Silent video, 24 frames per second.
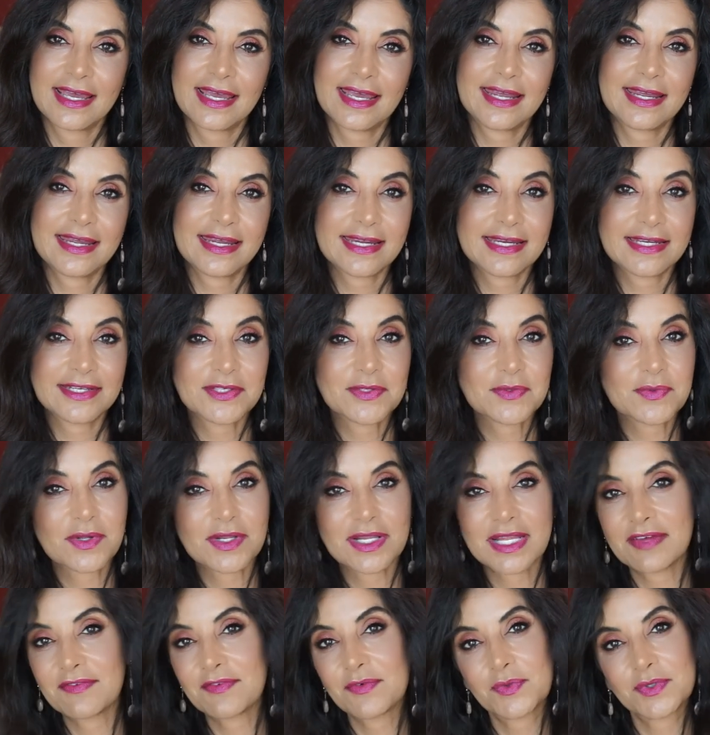And you all
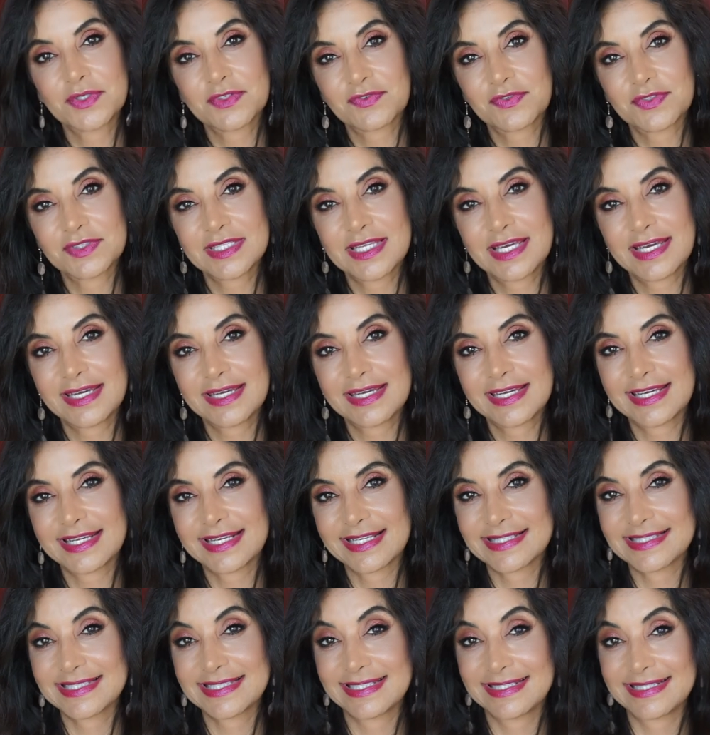have a wonderful day, and
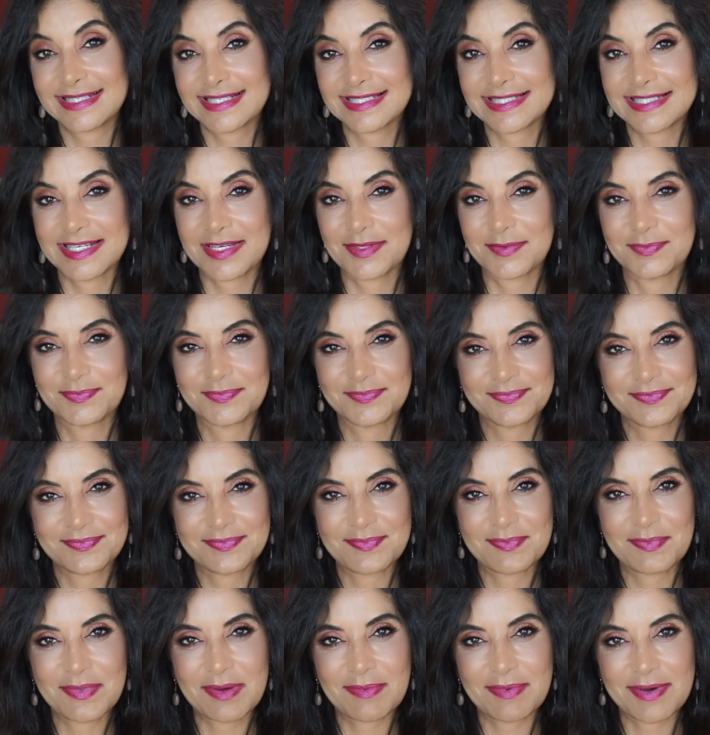I'll see you next time.
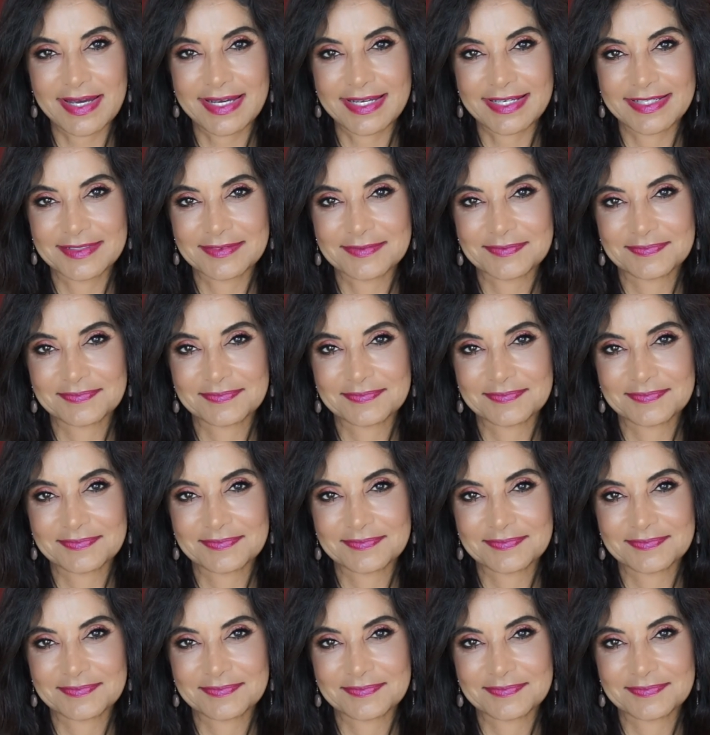Bye bye.